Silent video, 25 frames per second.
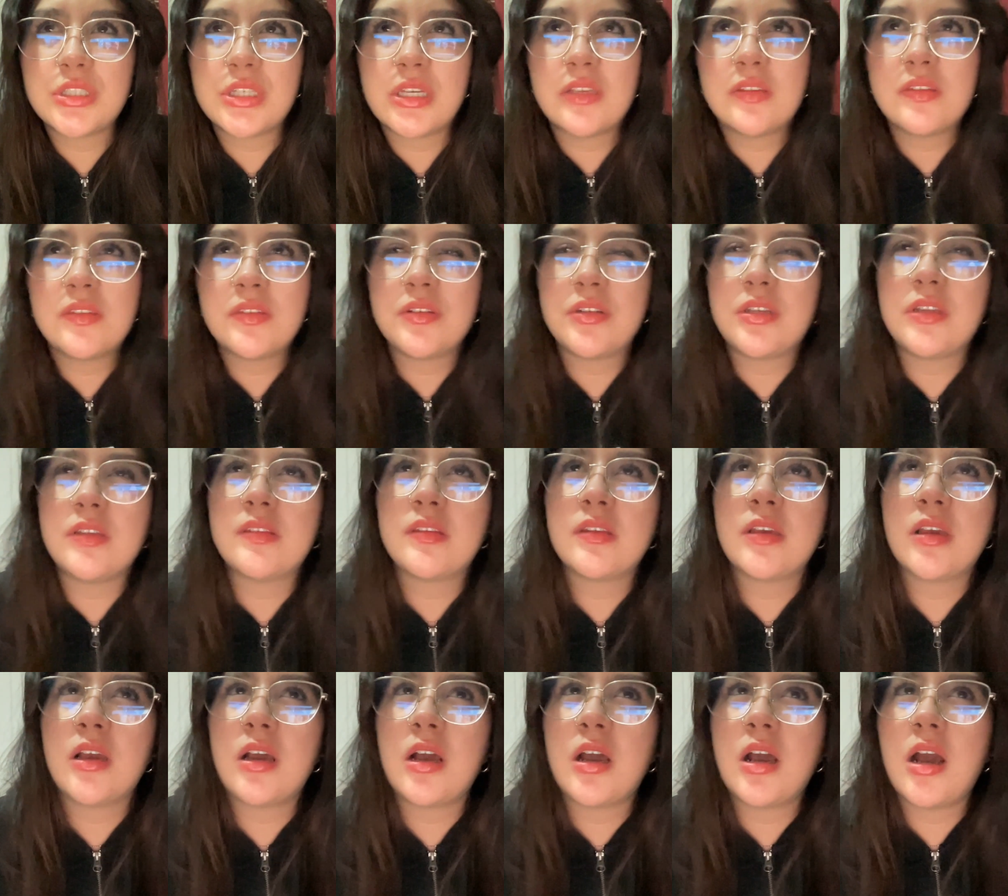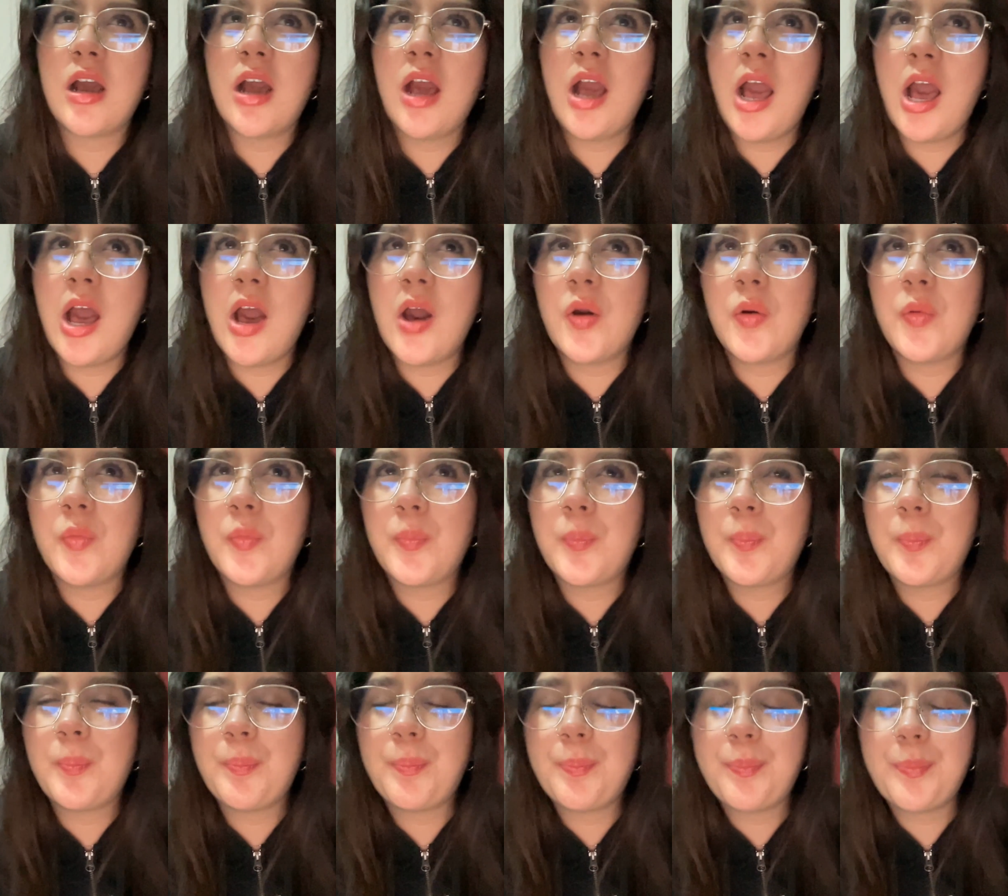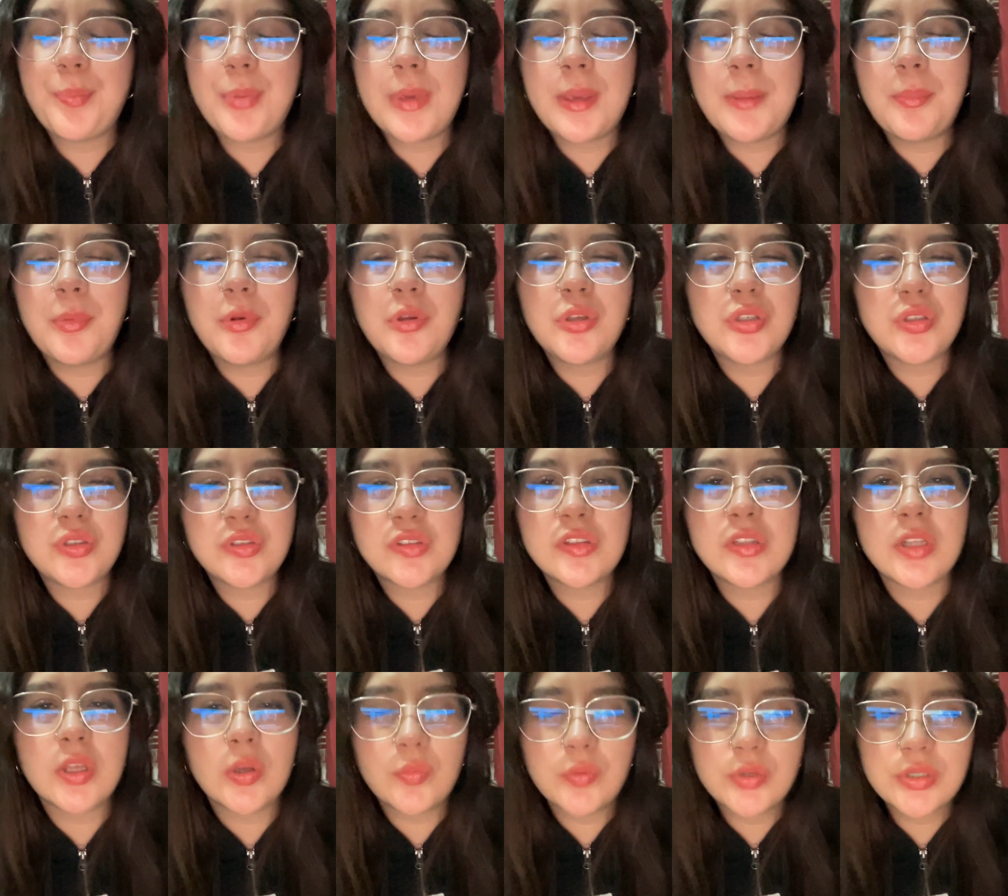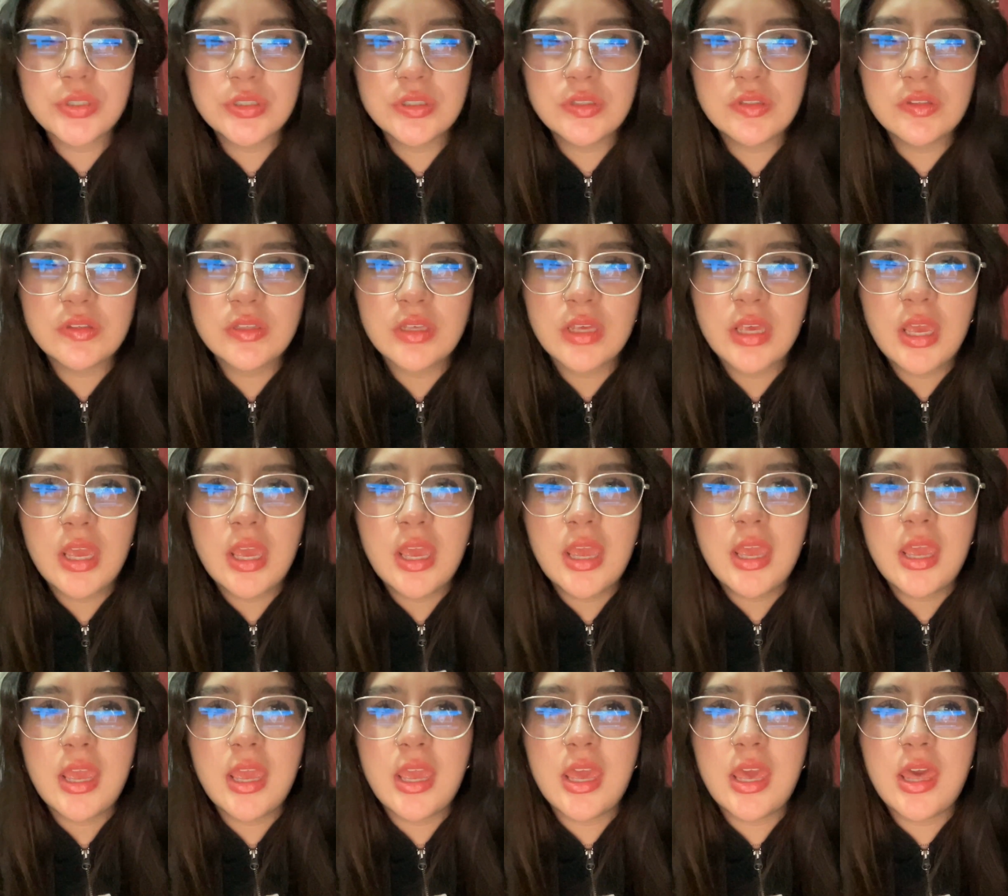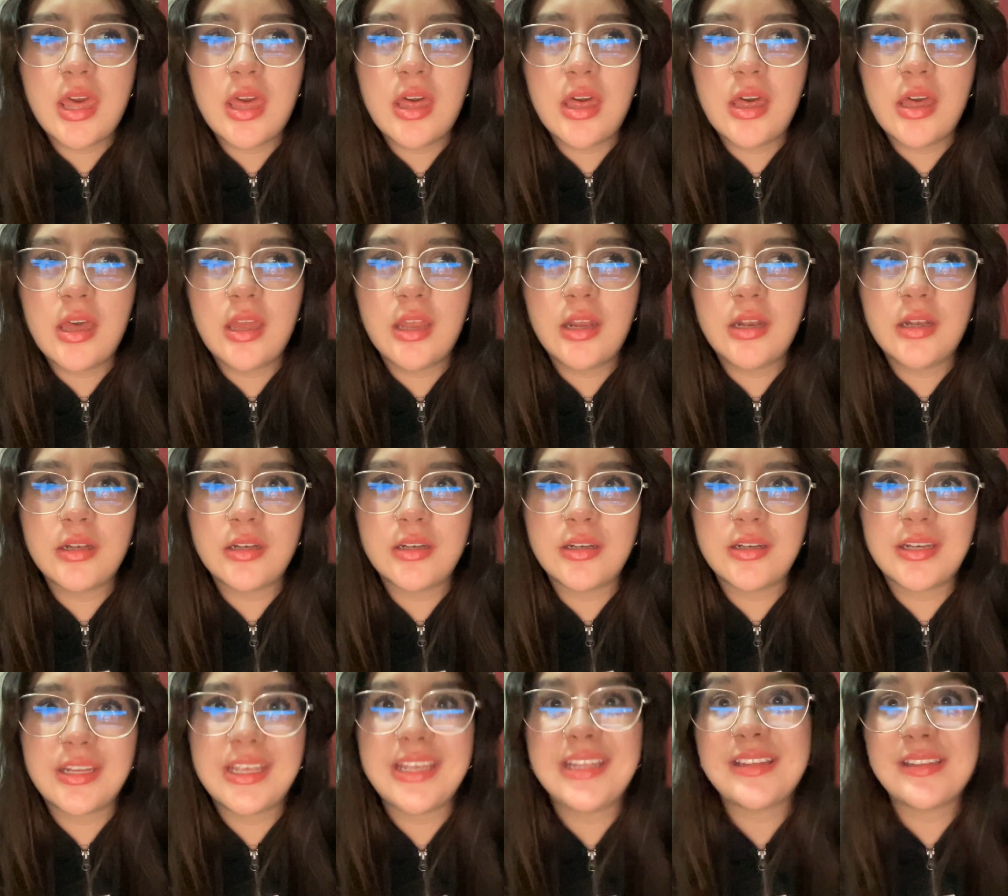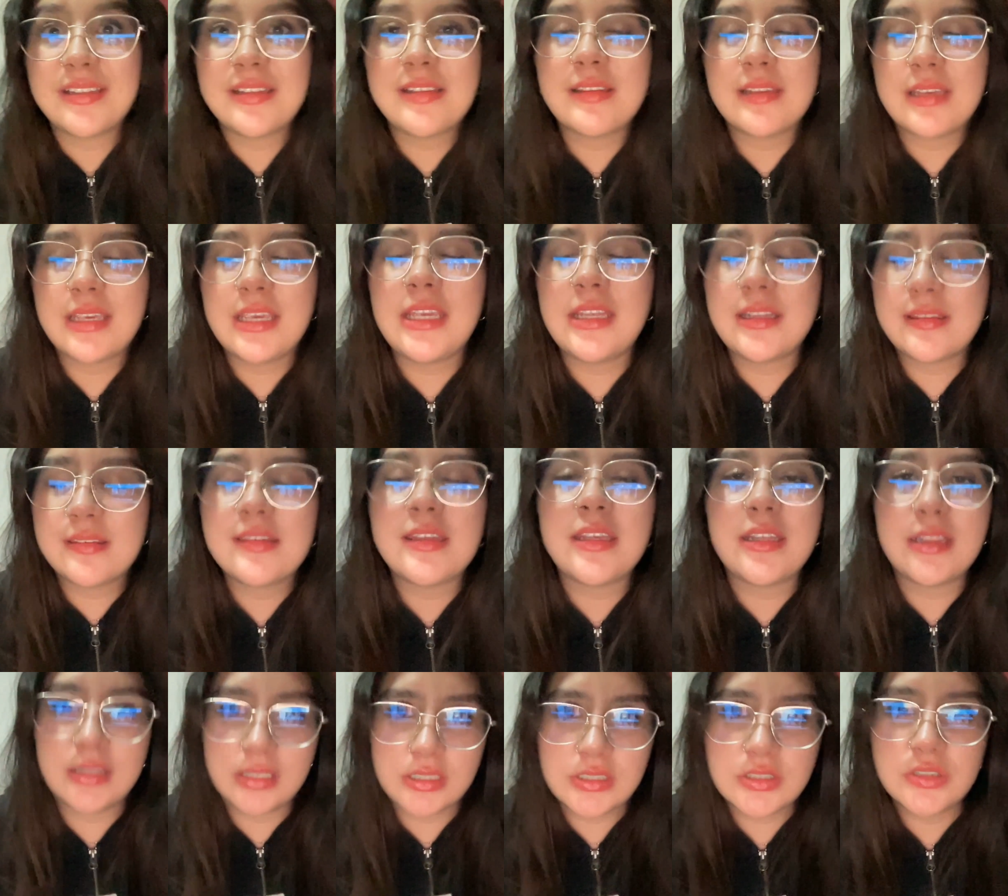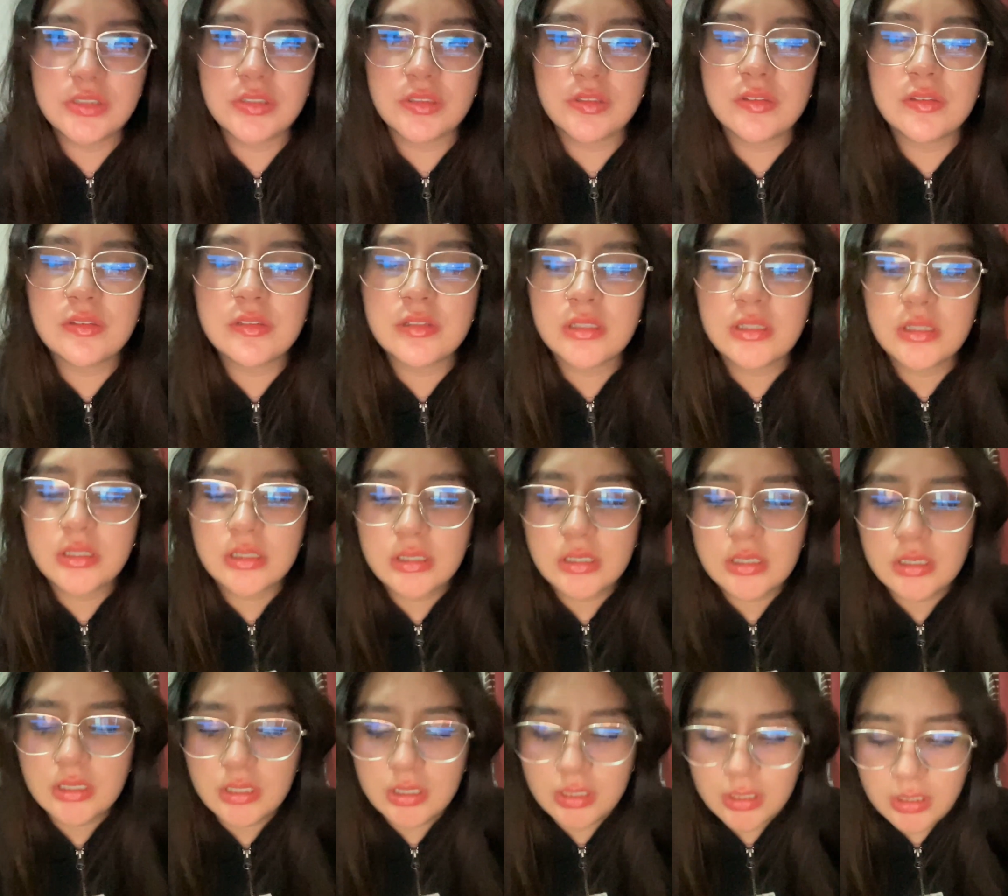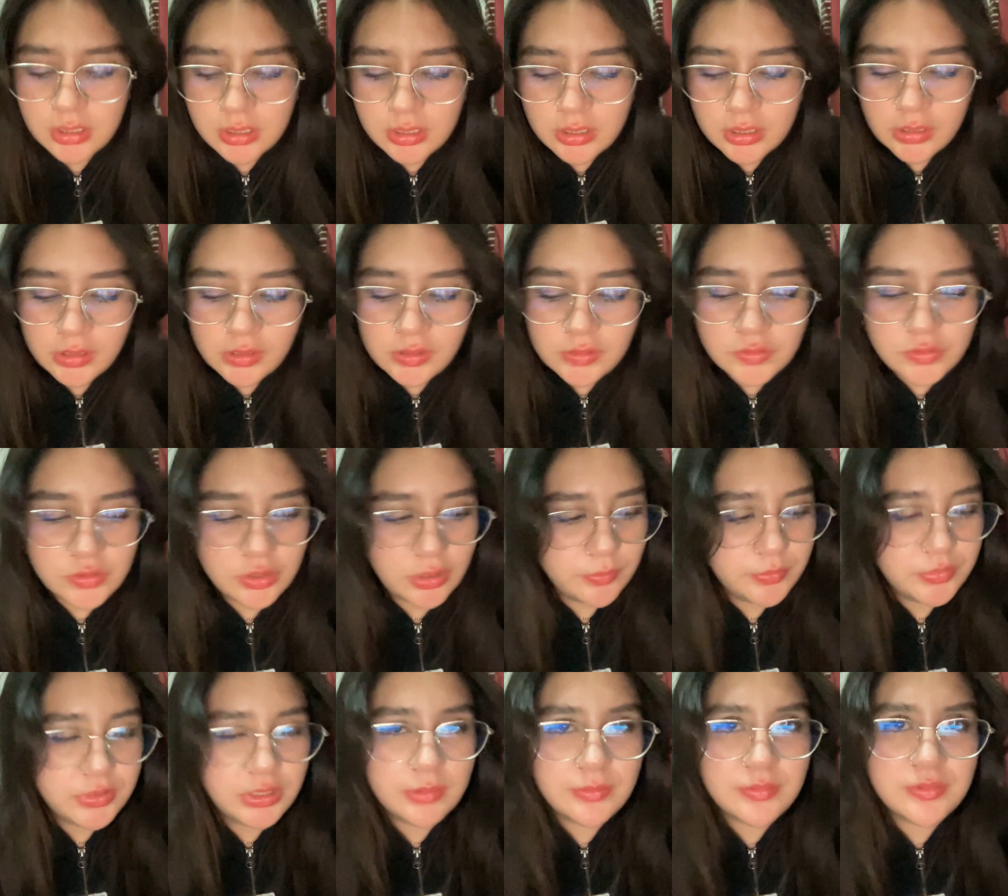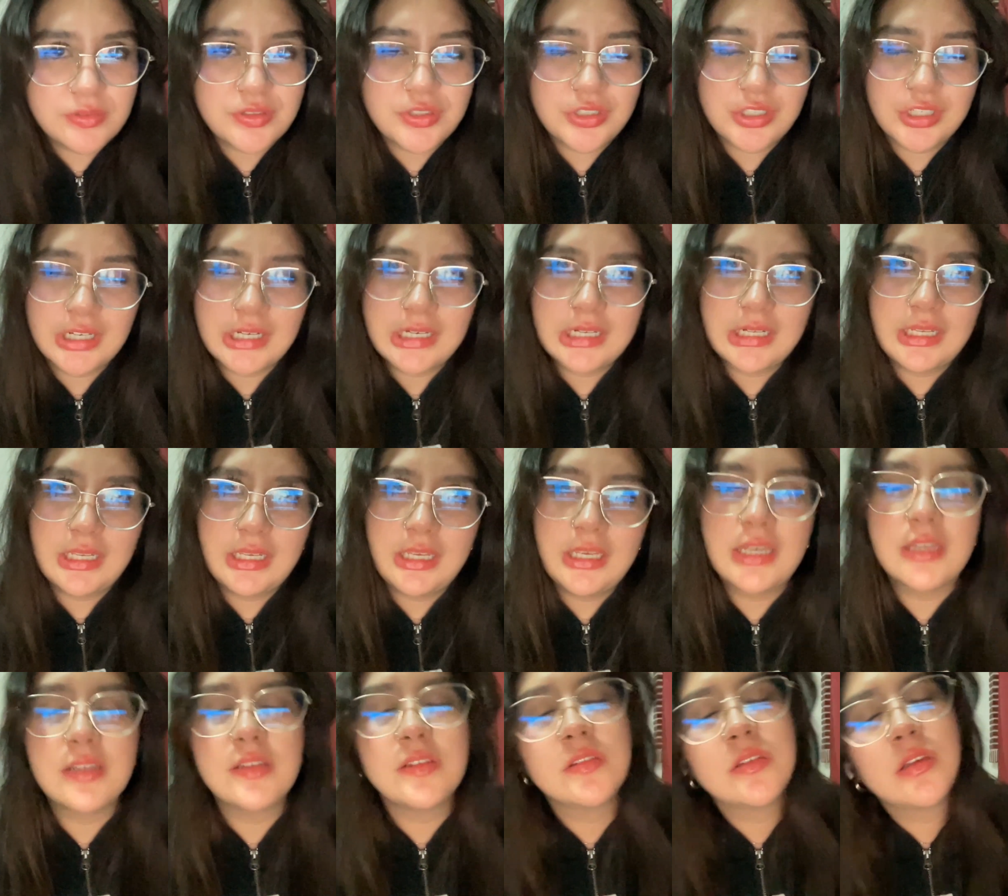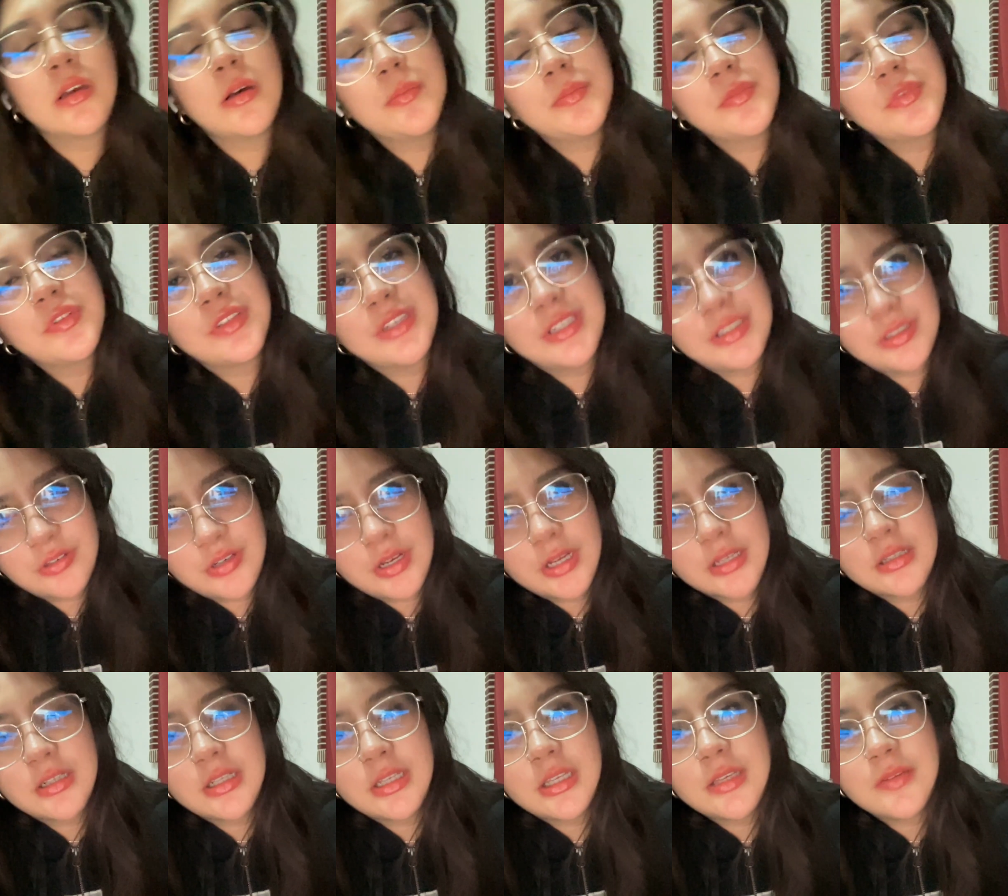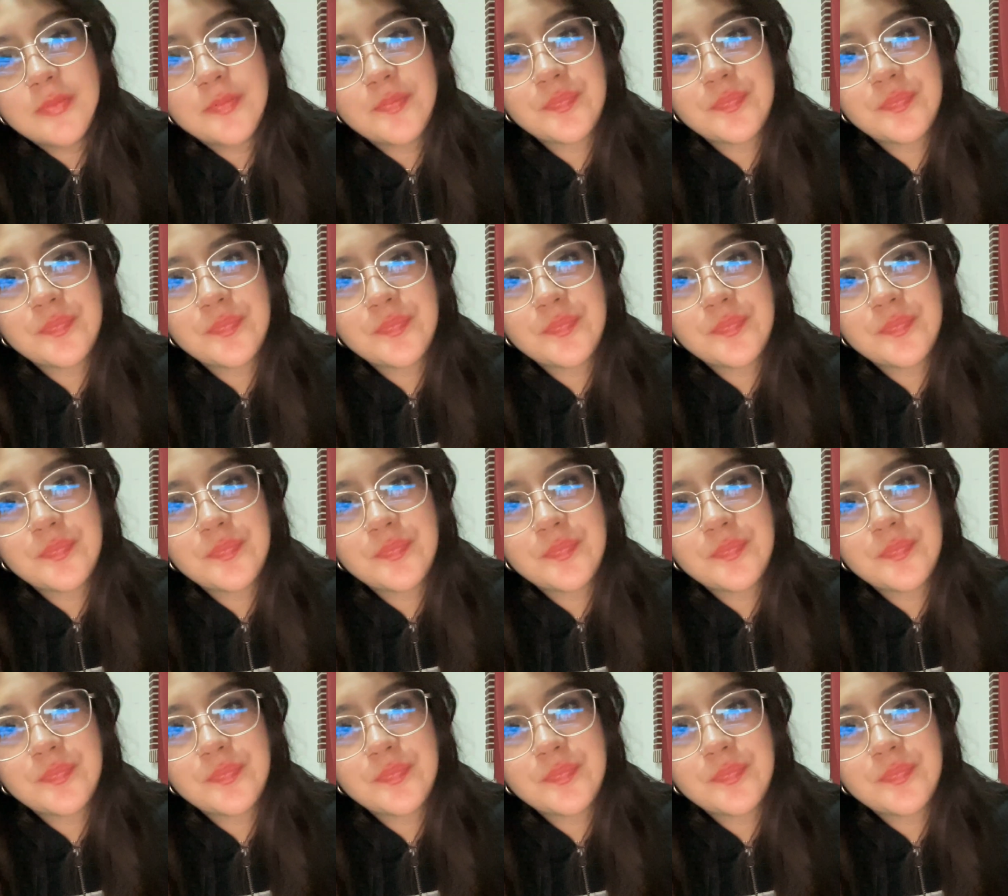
studies how people use languages and its intentions, sometimes directly and some indirectly.